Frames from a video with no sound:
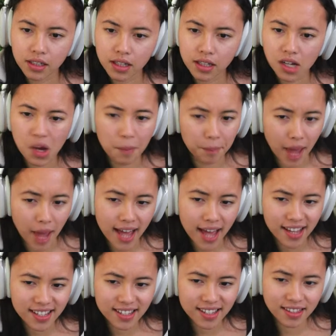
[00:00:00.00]

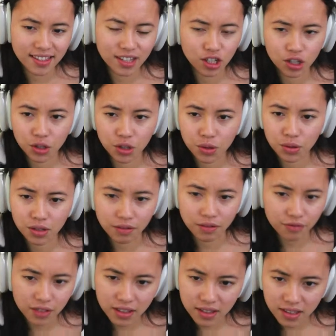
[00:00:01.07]
compares the two
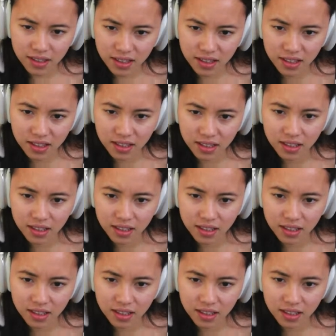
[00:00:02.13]
differences